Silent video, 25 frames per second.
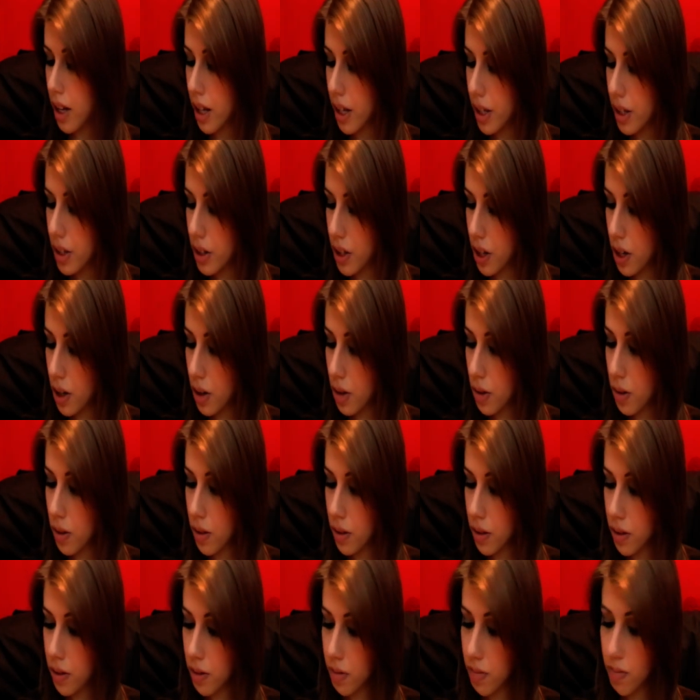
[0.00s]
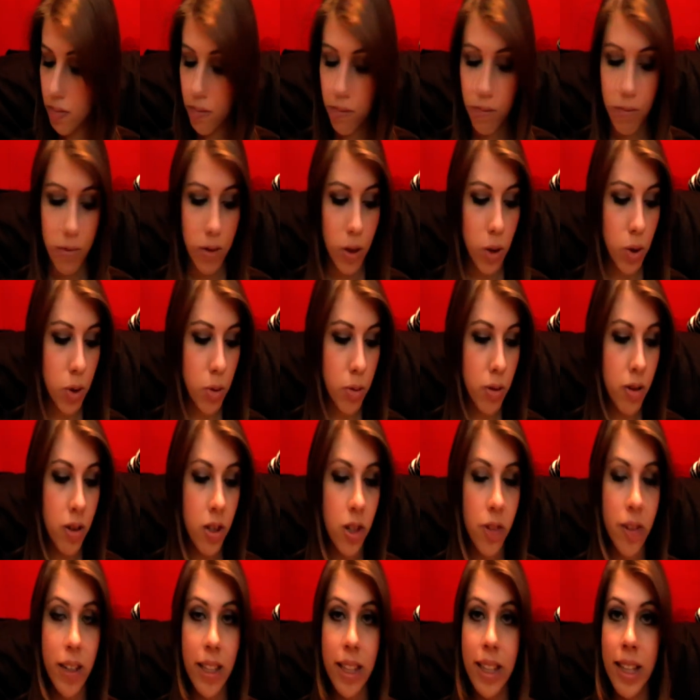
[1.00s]
So those were the
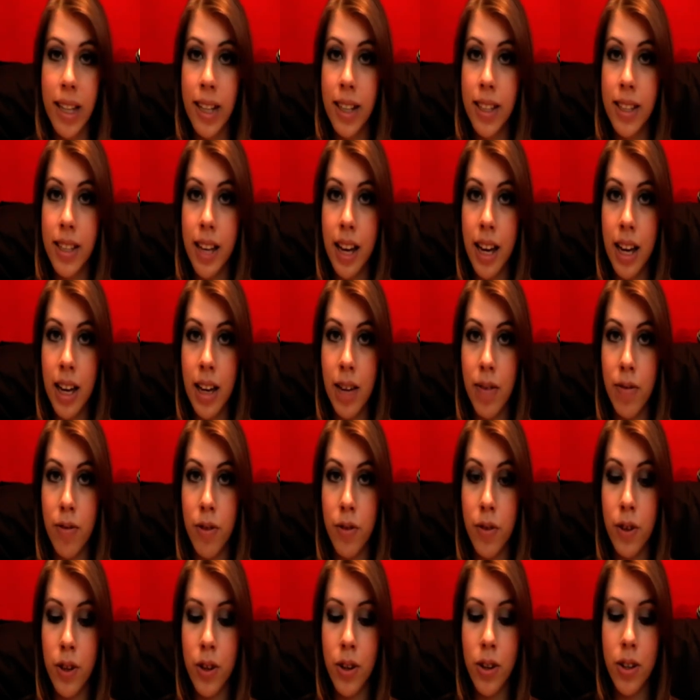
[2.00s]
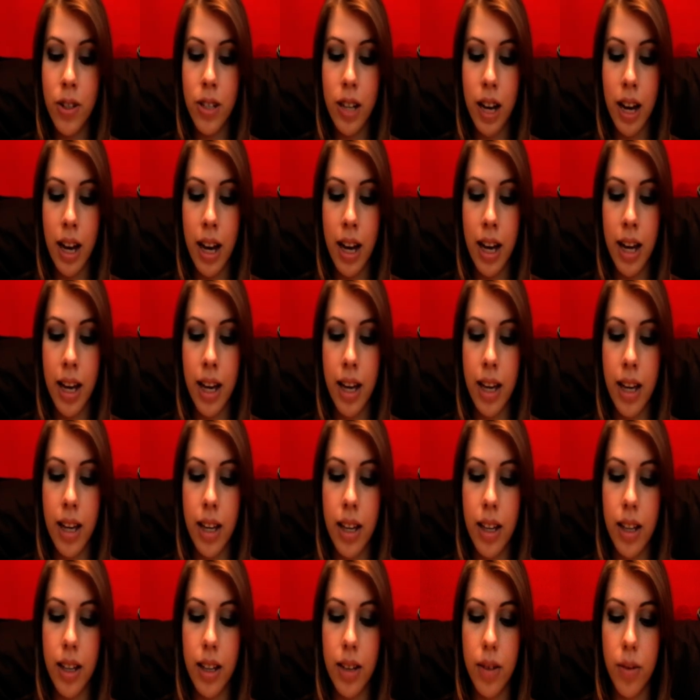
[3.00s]
three things that I've reviewed.
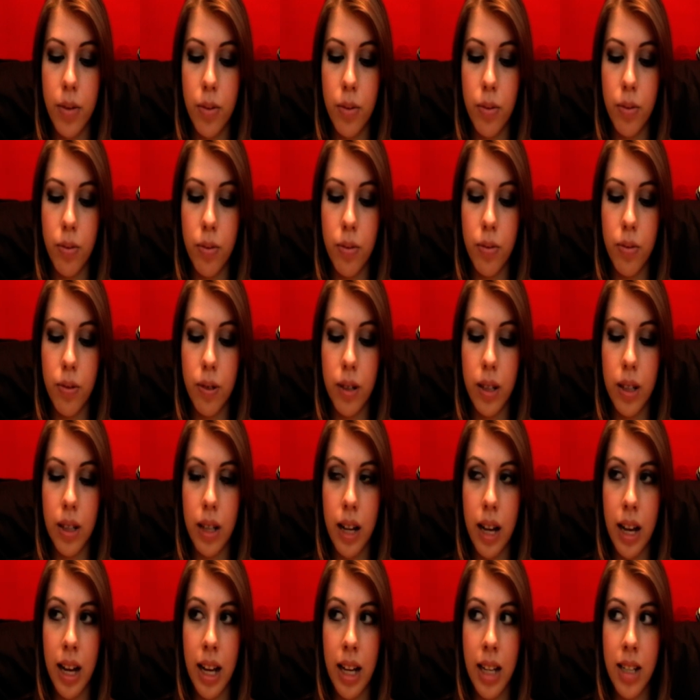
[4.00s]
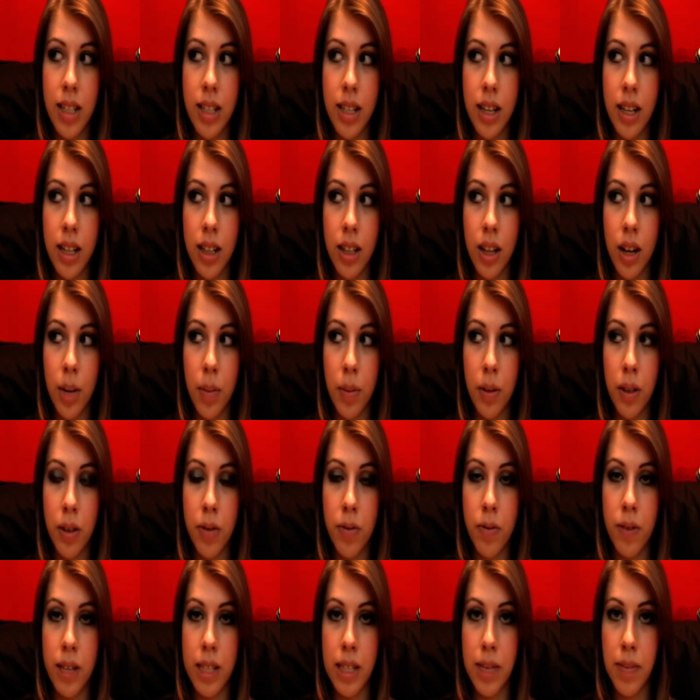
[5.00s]
I had a couple of
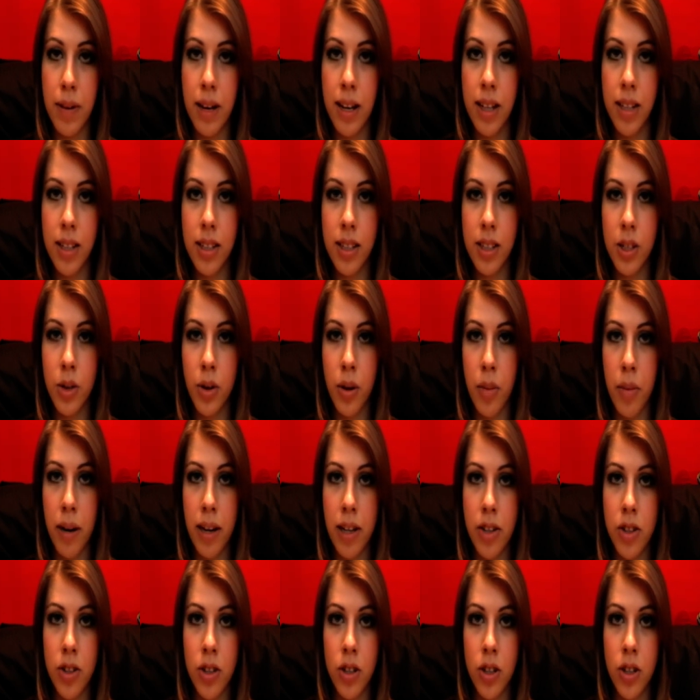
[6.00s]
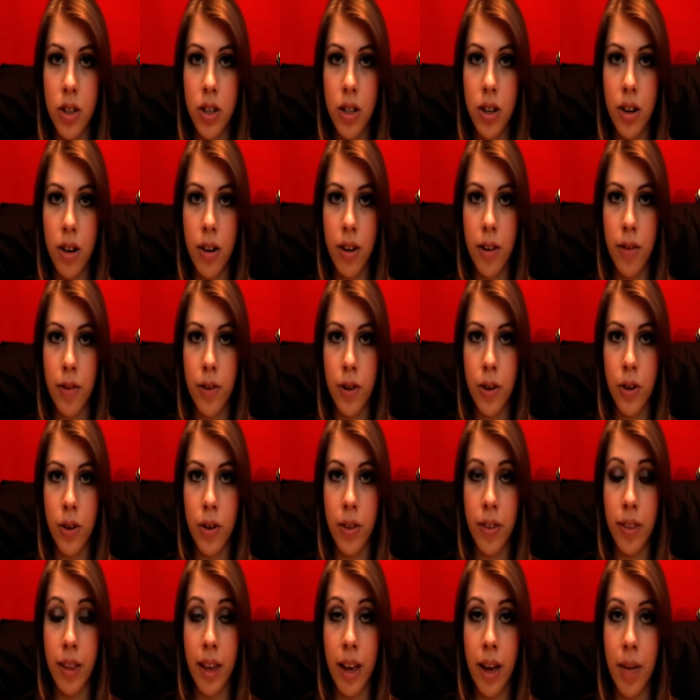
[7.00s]
face masks, so I might do a review
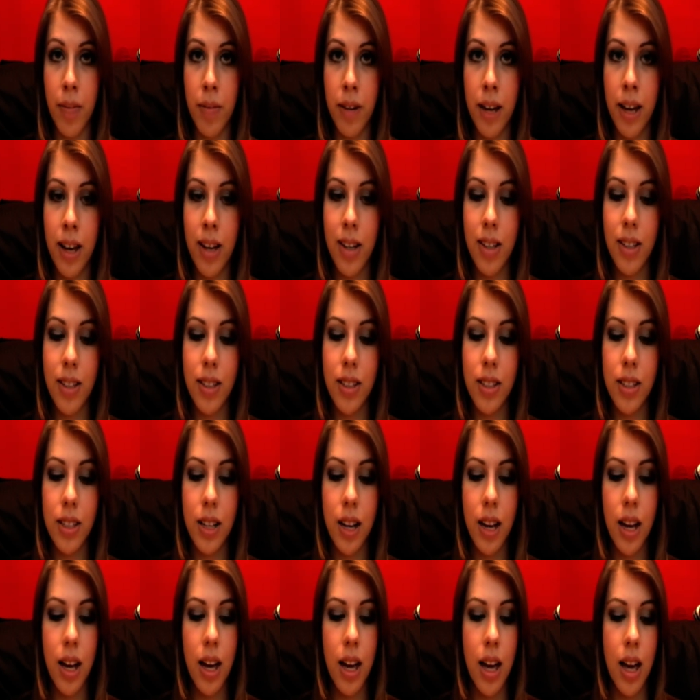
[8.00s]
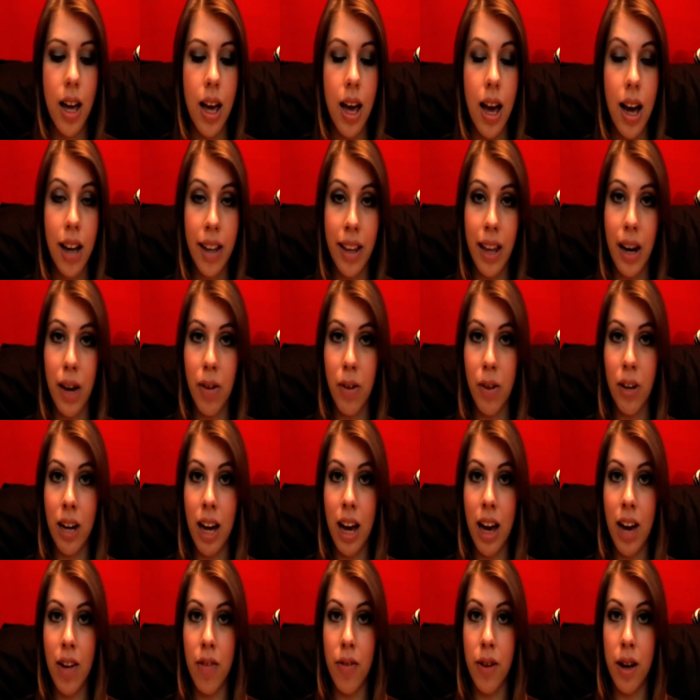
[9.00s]
on them next. And then I'm going to
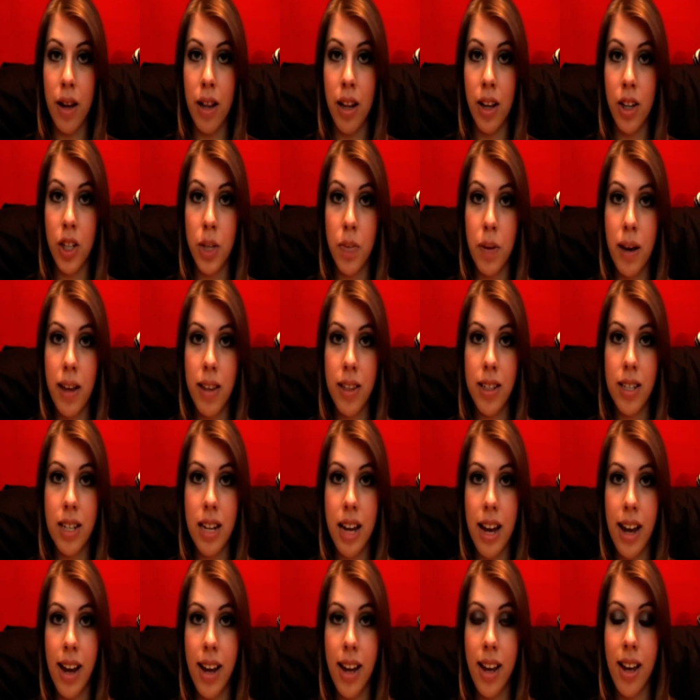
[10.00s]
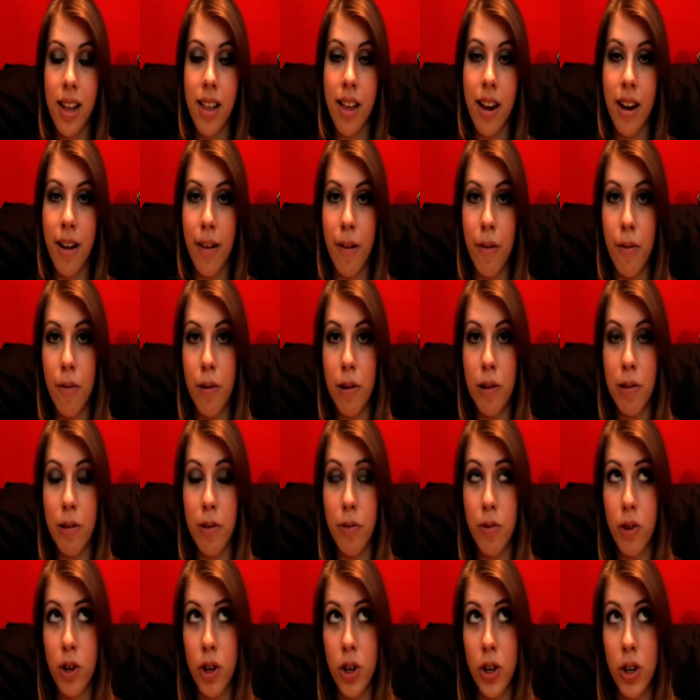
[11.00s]
have a Lush bath today, and then I will
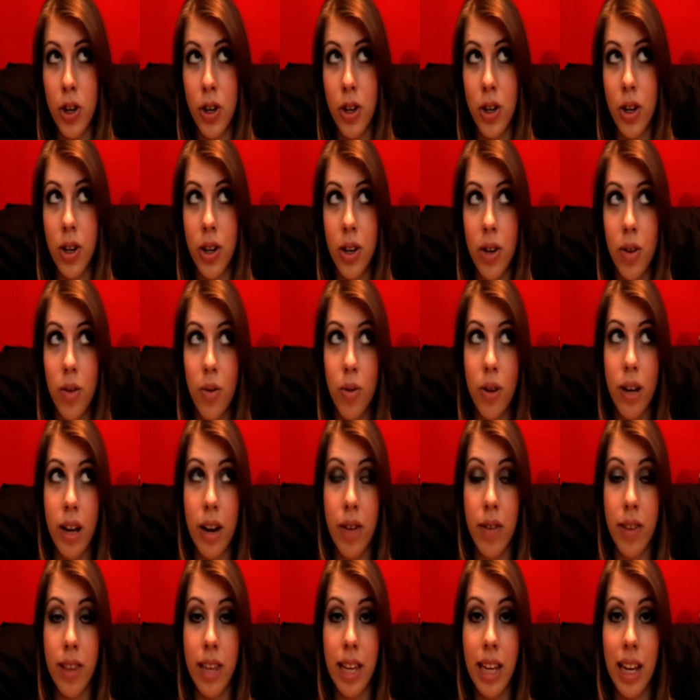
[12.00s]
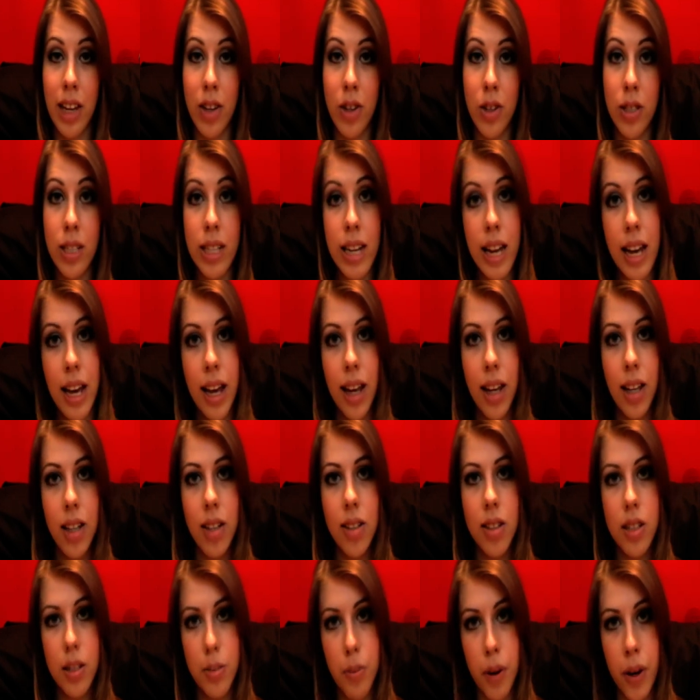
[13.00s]
review everything I used today
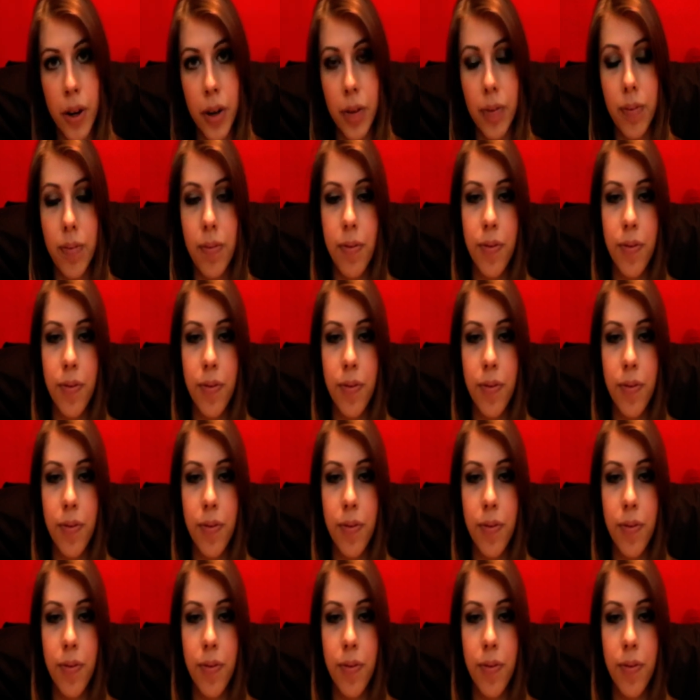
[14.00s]
tomorrow,